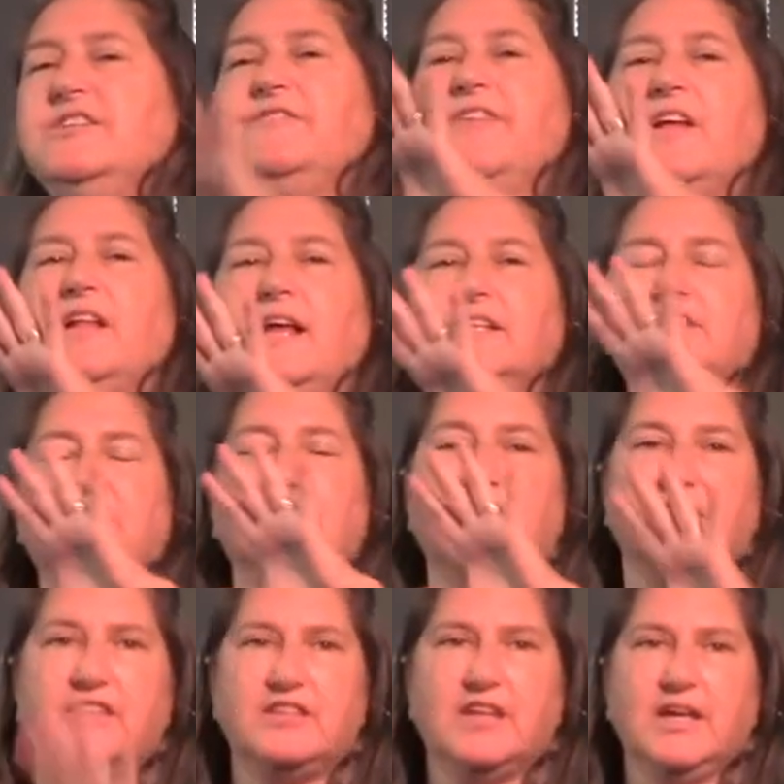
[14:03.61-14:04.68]
felt like she
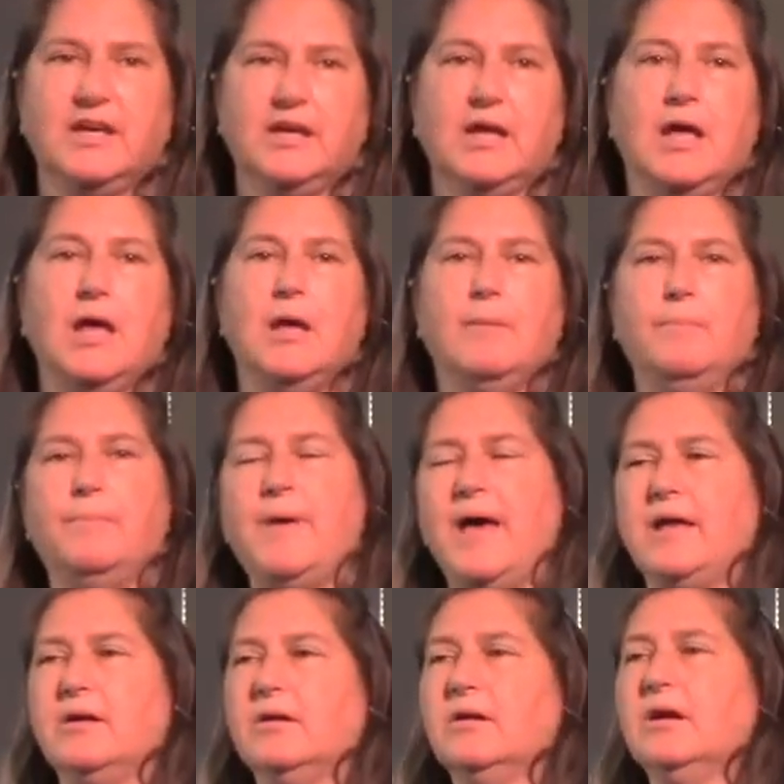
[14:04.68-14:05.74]
could think
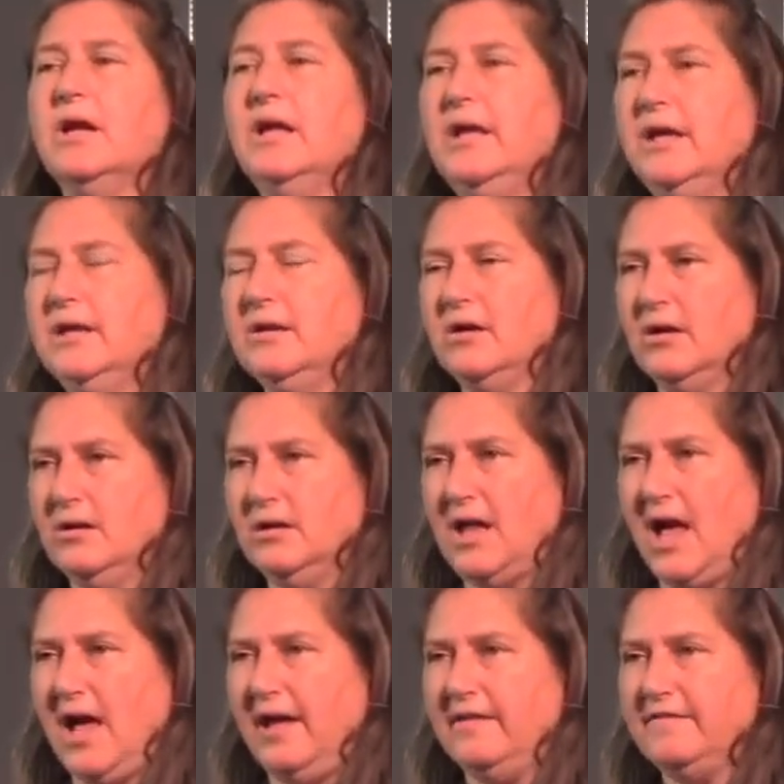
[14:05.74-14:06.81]
better in her
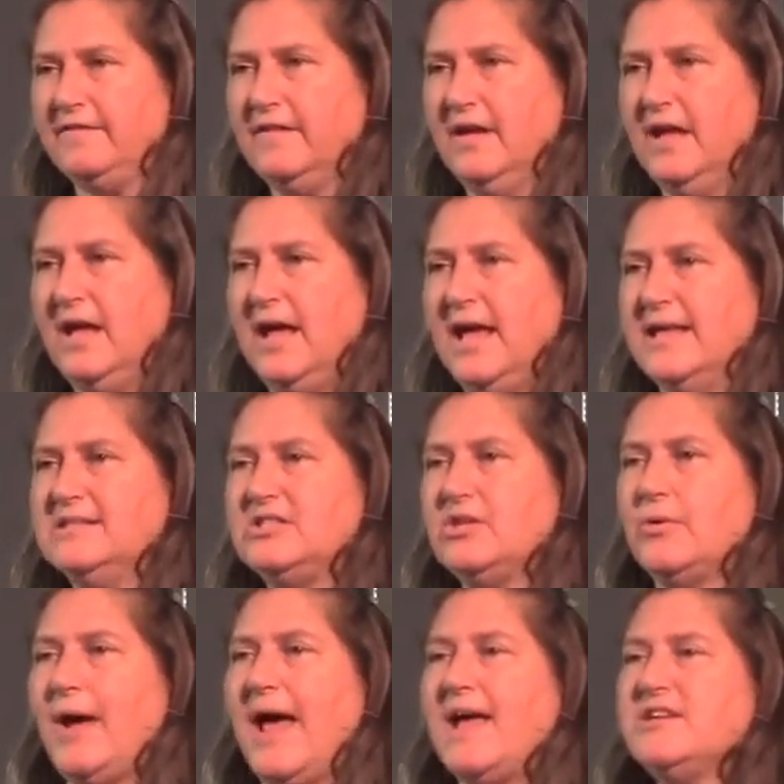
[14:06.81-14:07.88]
life. And
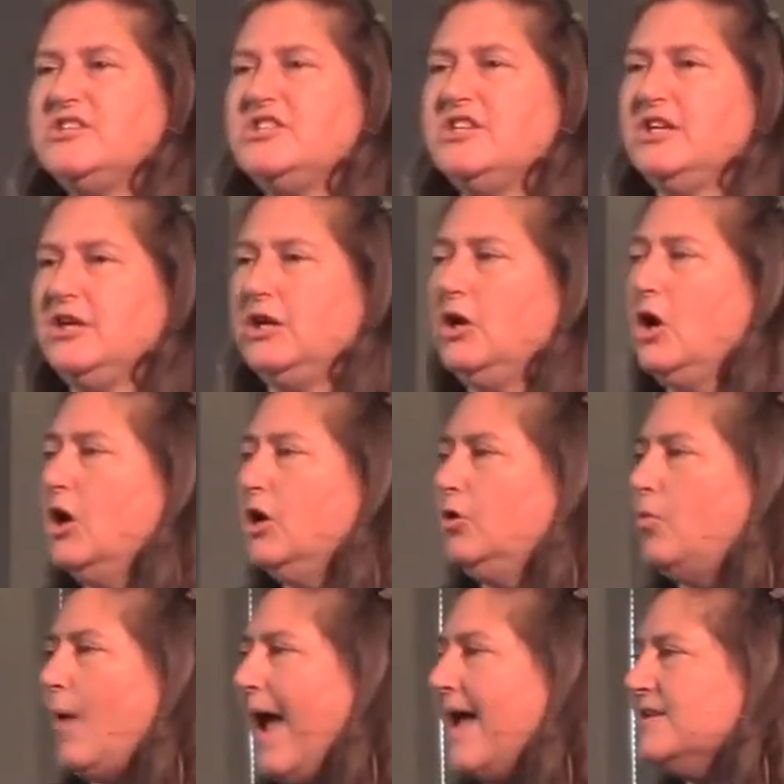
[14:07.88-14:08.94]
so as she
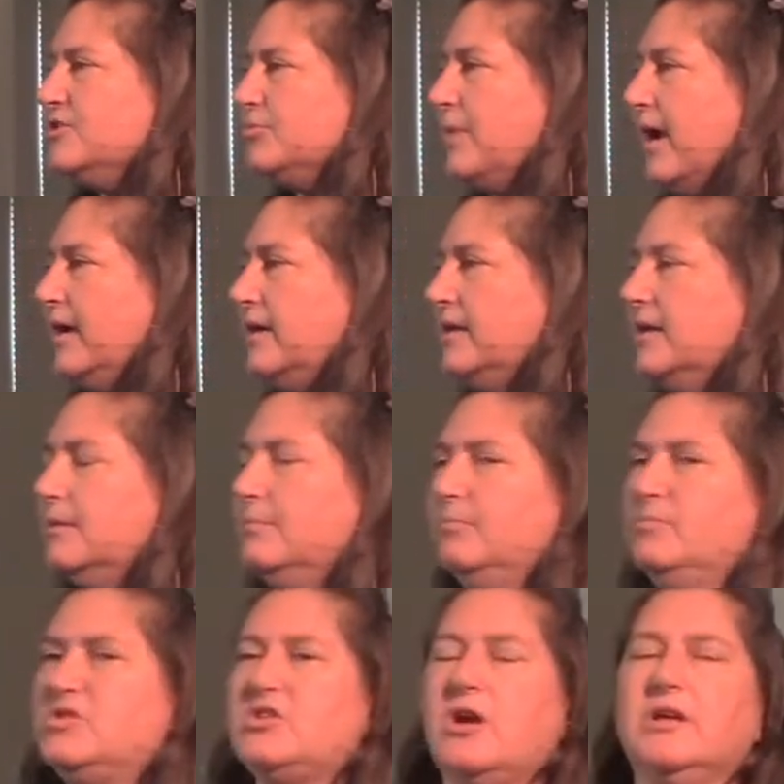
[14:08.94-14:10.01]
graduated and
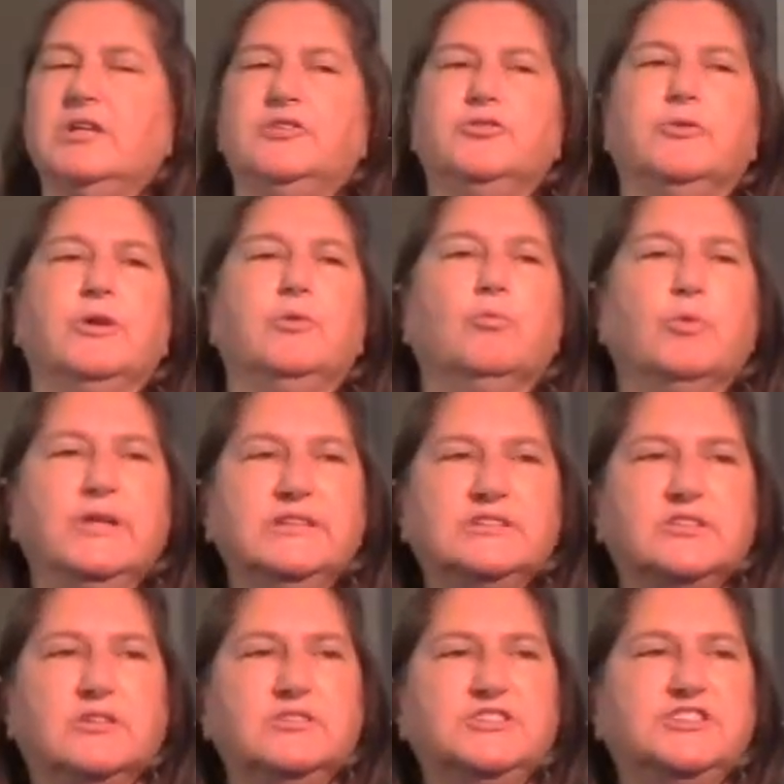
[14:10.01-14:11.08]
started doing
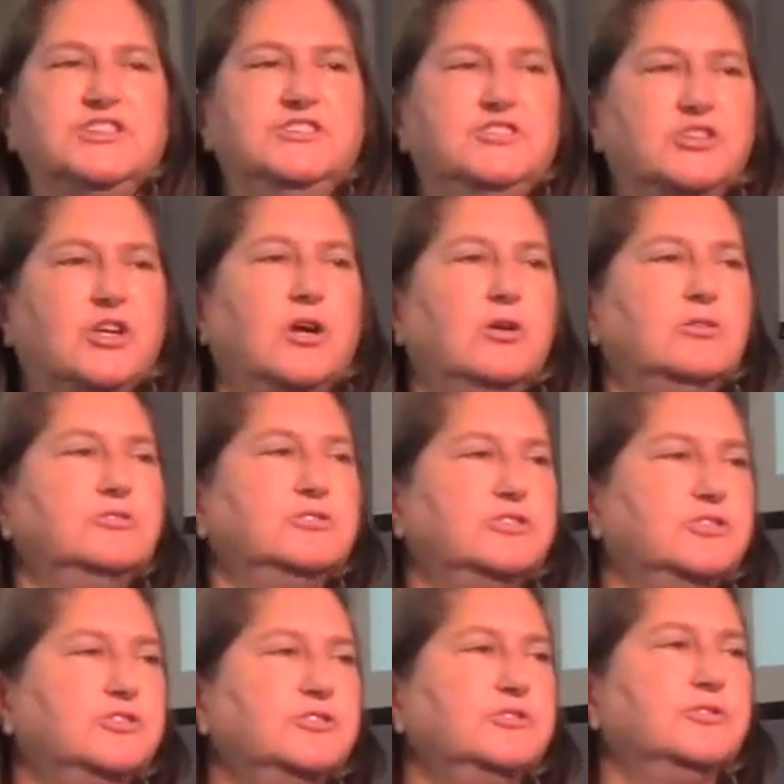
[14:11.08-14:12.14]
research, she chose
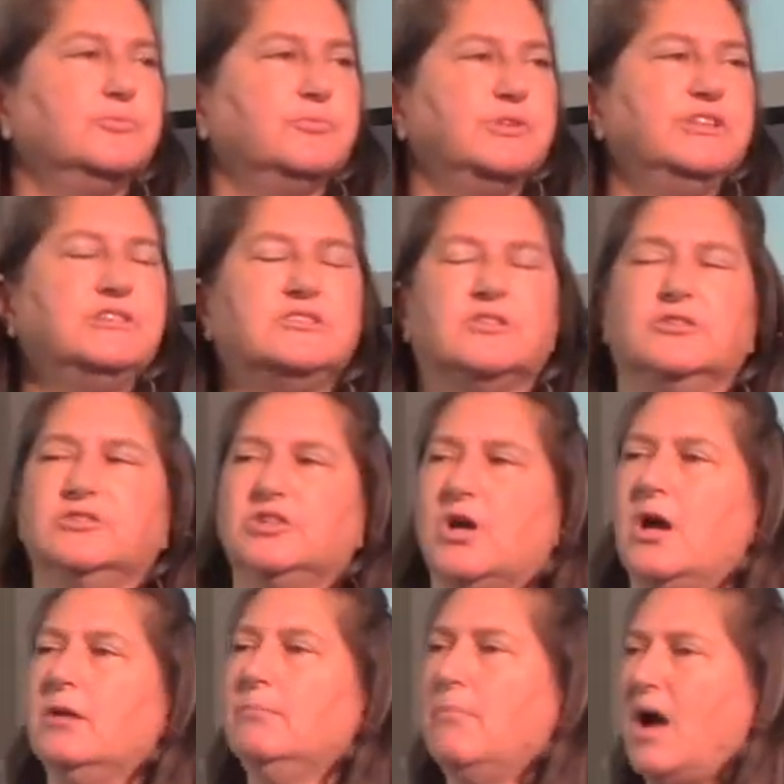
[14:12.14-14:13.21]
to do the research
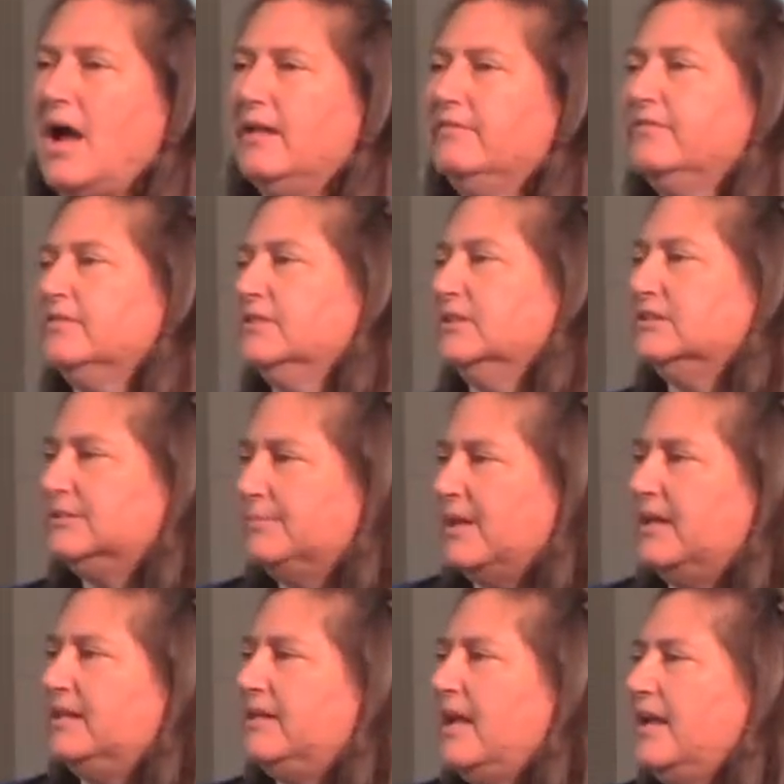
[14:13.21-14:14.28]
on mindfulness
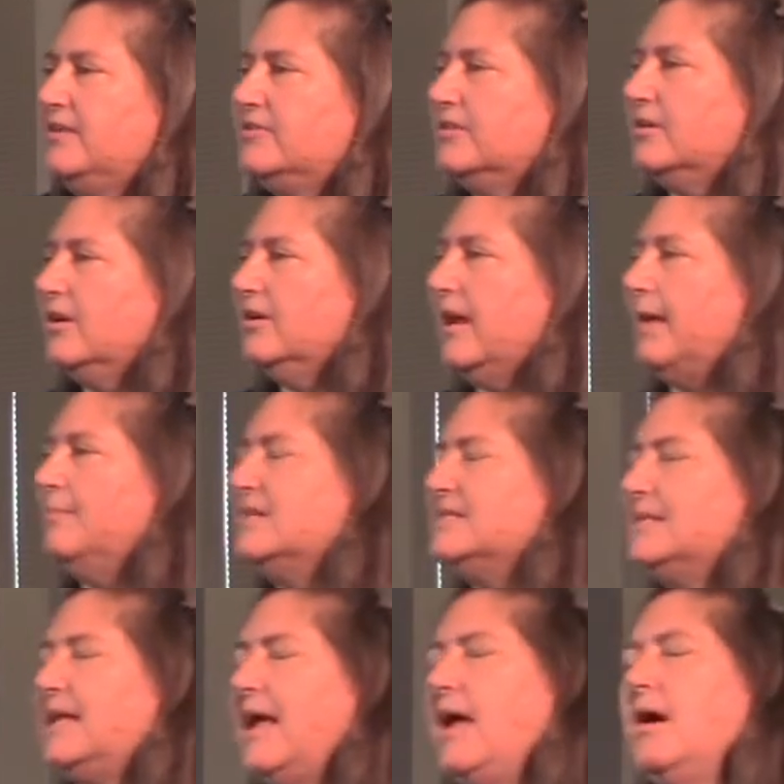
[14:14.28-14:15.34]
meditation. Her name is
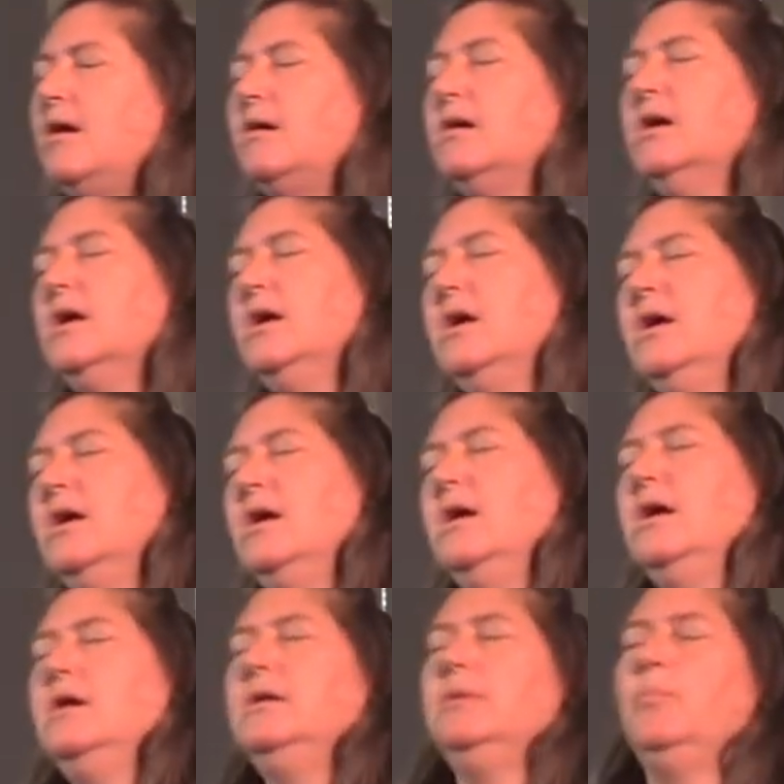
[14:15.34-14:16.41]
Gaëlle
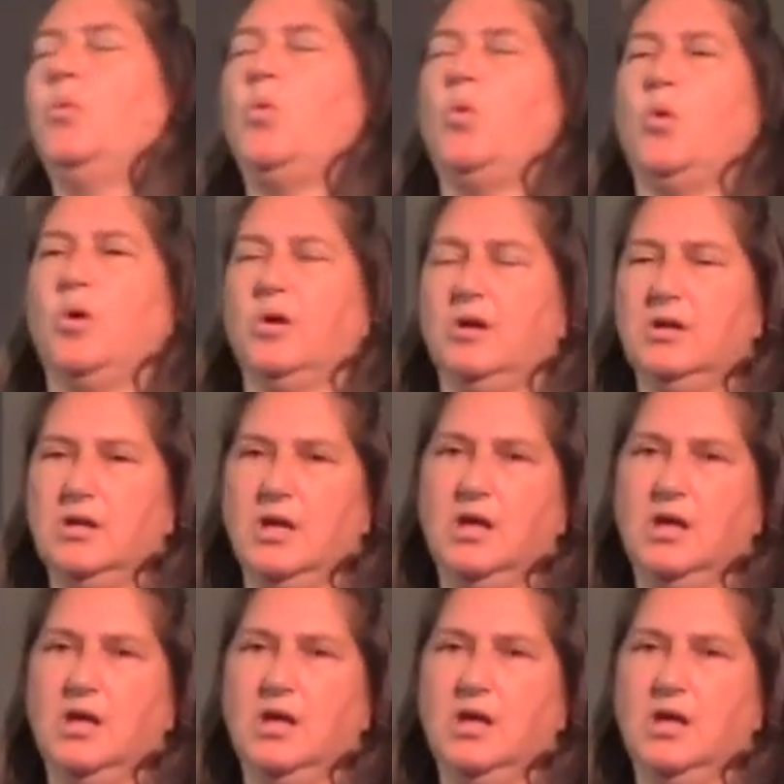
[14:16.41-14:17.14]
Desbordes.